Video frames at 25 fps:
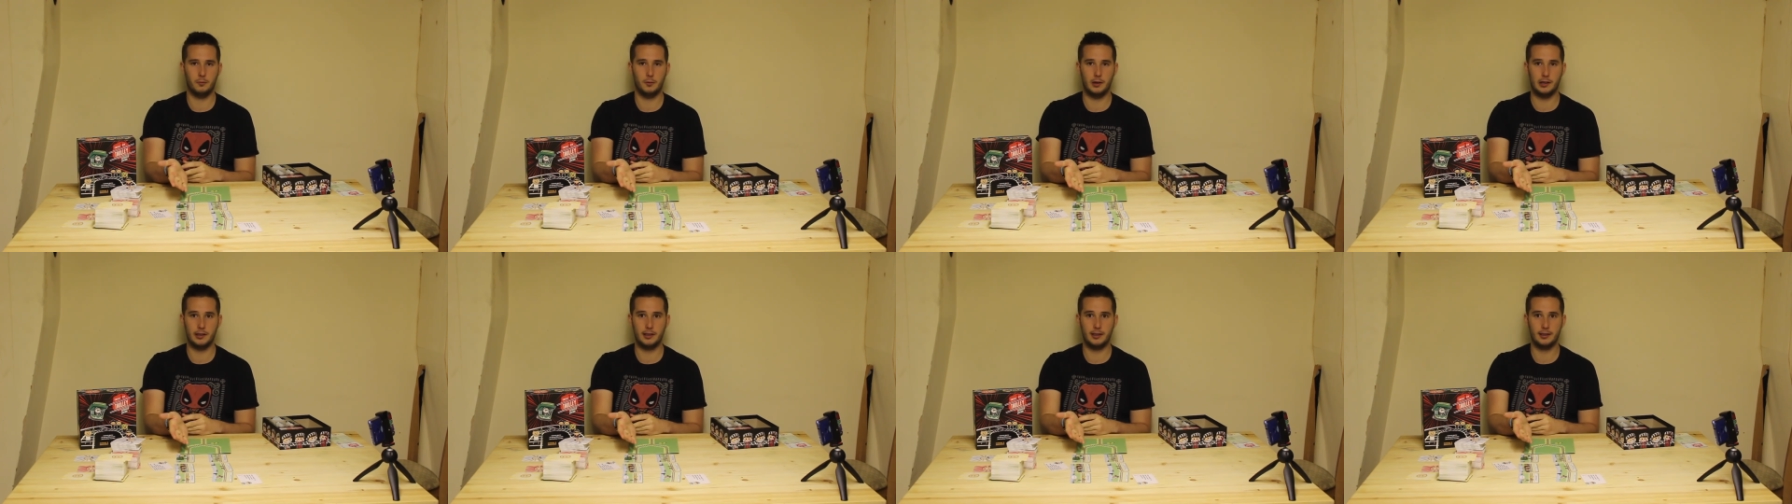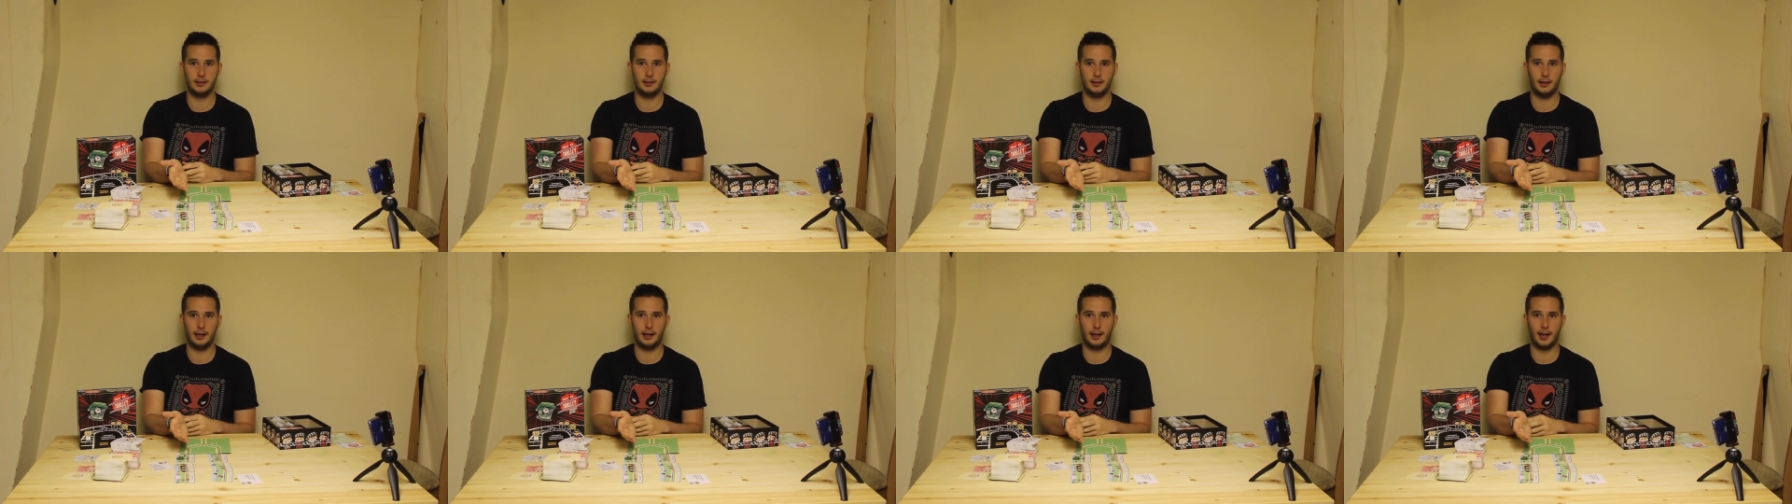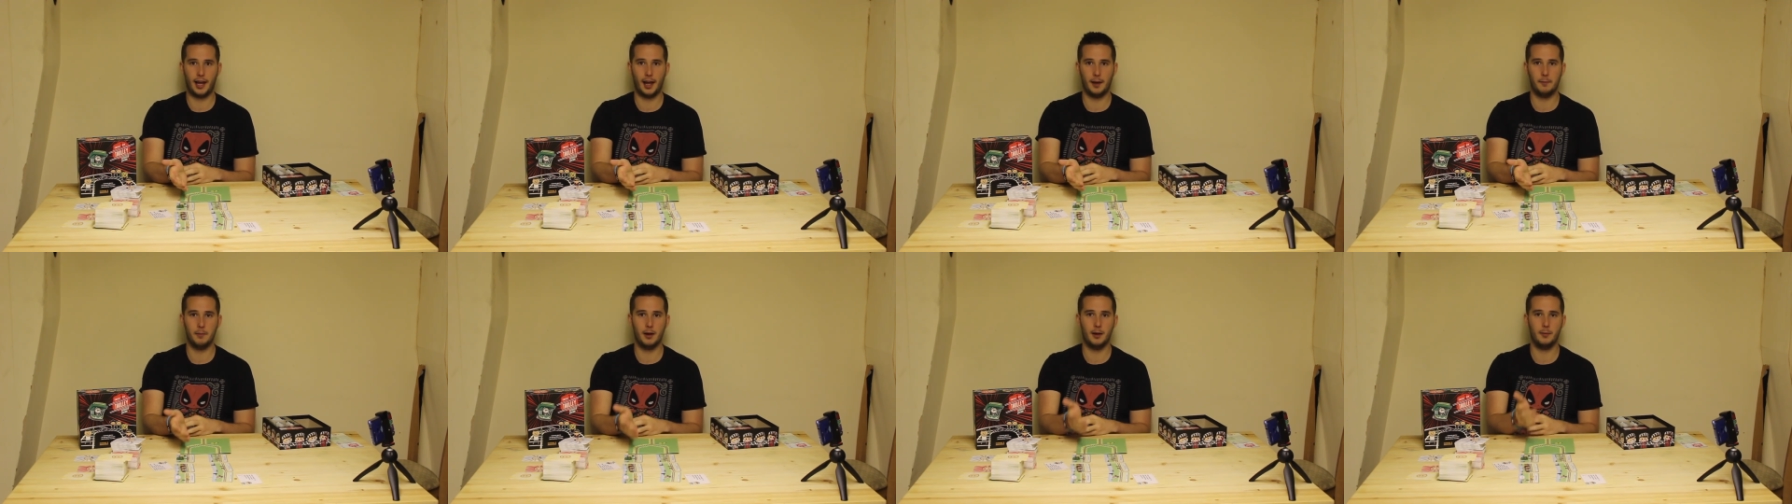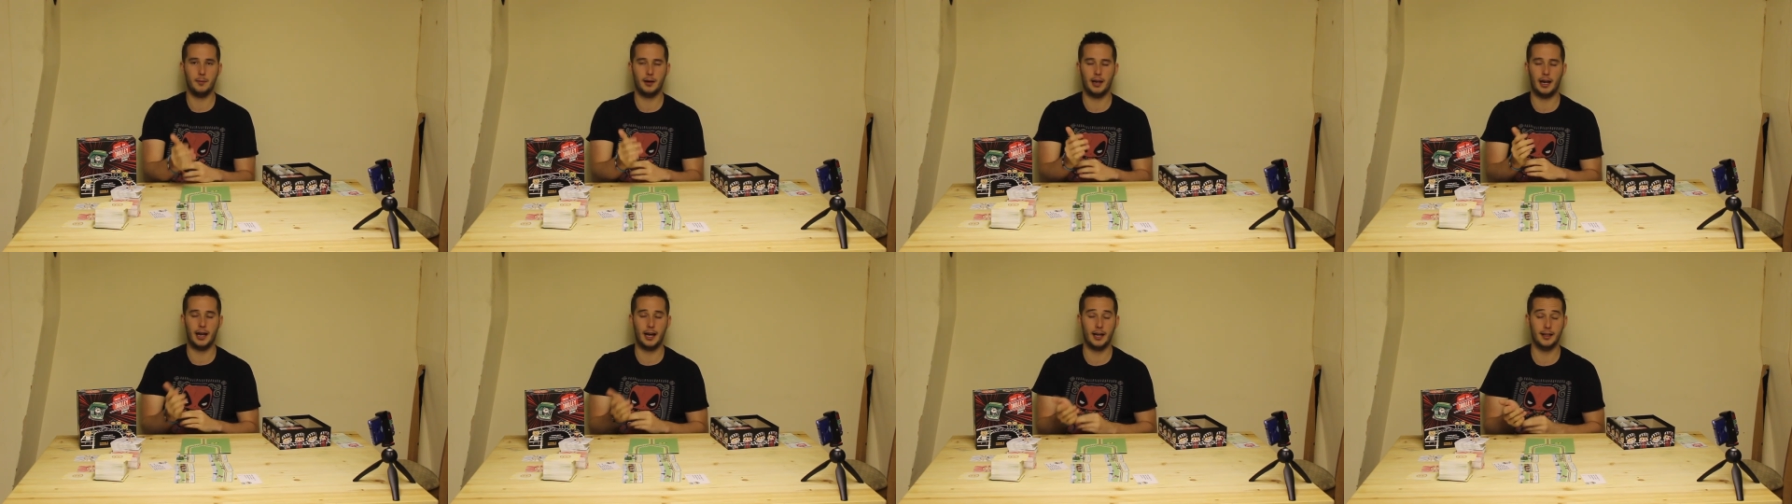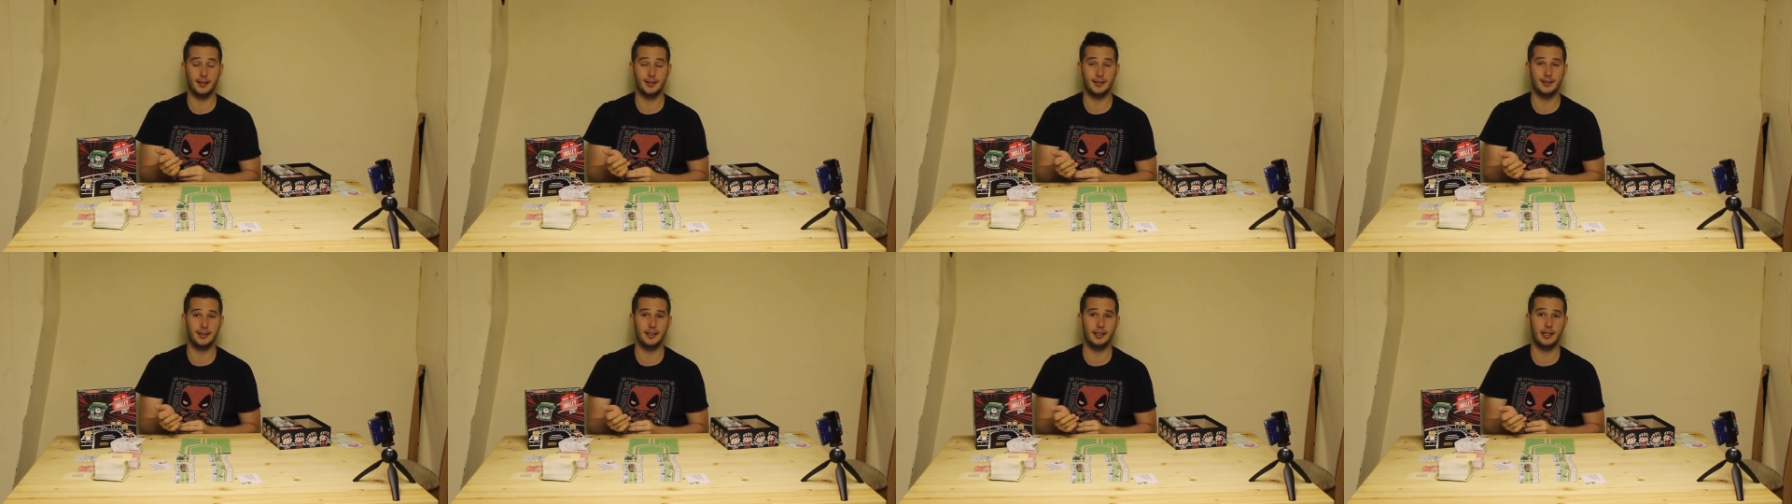when Disneyland came out, I
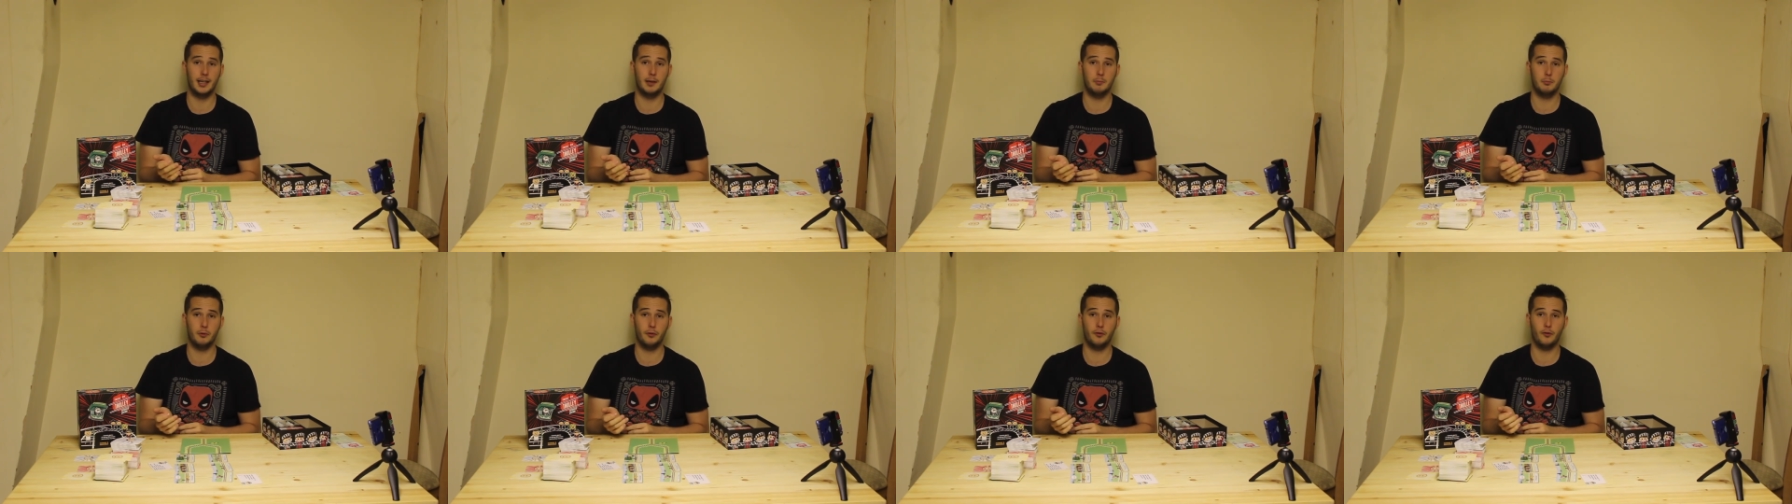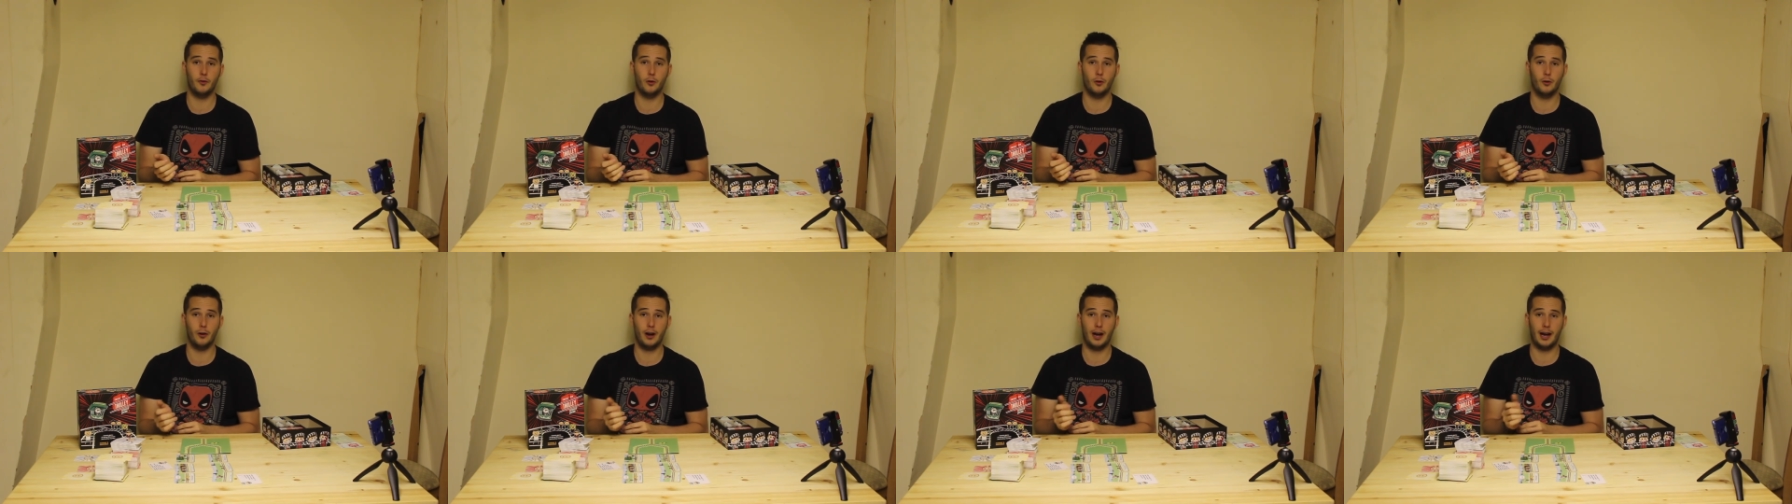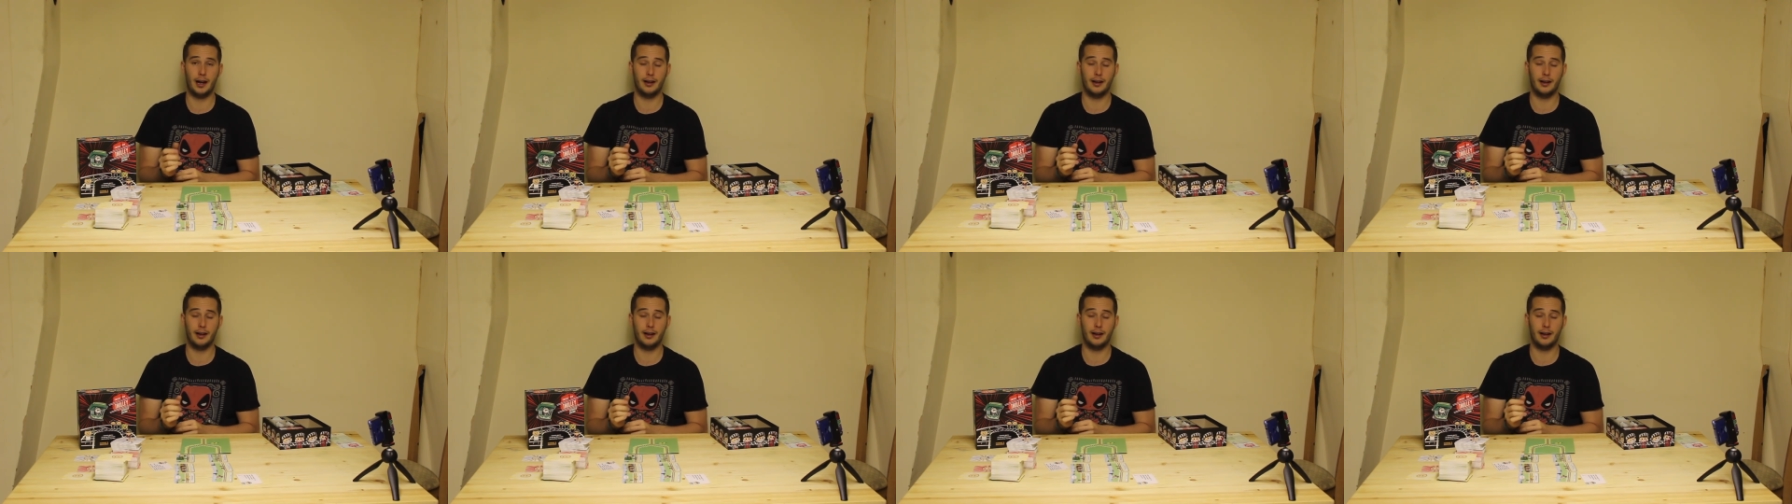hadn't seen that before,